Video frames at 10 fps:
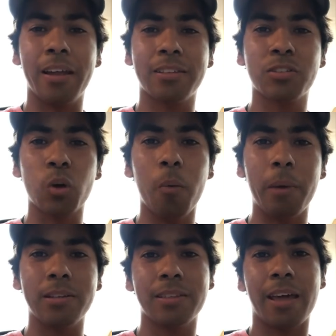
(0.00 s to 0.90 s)
It's so
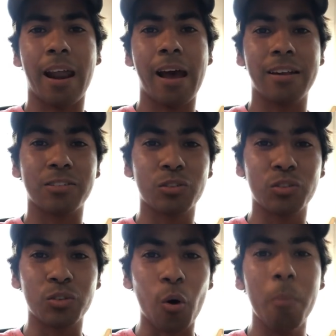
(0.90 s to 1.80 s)
amazing that I had
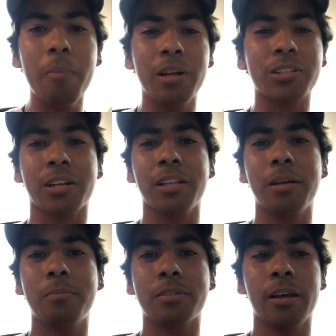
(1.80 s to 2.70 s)
so much
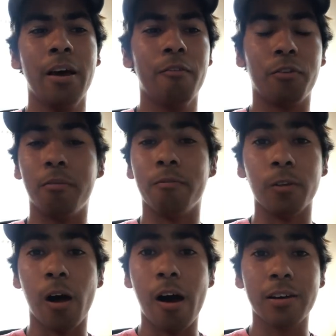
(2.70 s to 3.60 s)
clips from
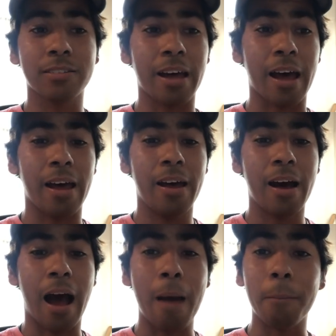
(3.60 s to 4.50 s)
vlogs that
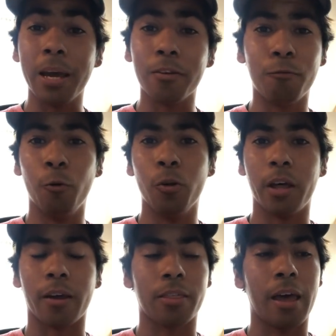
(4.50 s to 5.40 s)
I made a
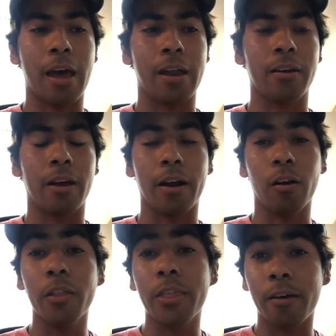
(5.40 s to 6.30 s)
full-length, and I
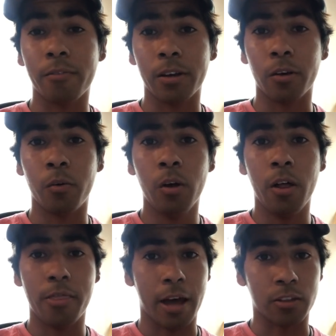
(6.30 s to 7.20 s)
called that video
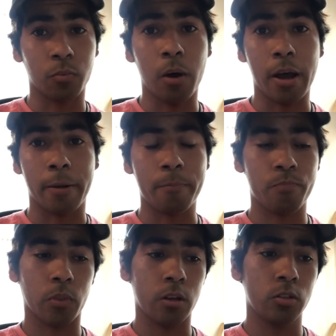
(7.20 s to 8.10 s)
That's Why.
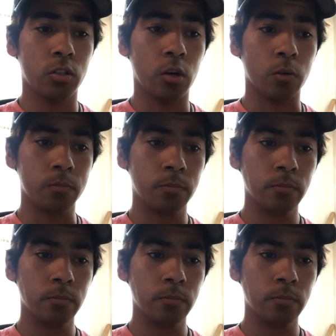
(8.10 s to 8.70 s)
So